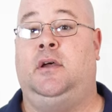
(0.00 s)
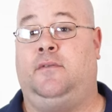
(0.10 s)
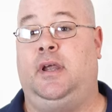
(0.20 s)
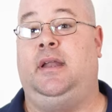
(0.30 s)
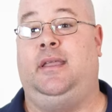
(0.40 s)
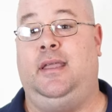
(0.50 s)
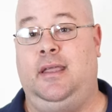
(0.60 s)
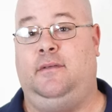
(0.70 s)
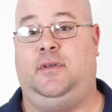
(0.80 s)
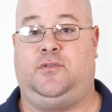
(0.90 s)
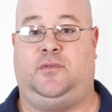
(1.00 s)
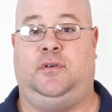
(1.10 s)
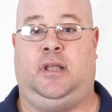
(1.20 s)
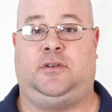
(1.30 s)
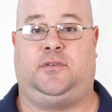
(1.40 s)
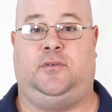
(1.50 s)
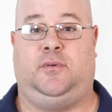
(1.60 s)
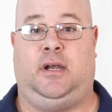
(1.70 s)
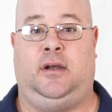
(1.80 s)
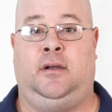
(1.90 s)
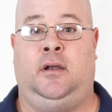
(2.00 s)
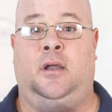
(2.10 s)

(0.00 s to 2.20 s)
for any individual electrical wire.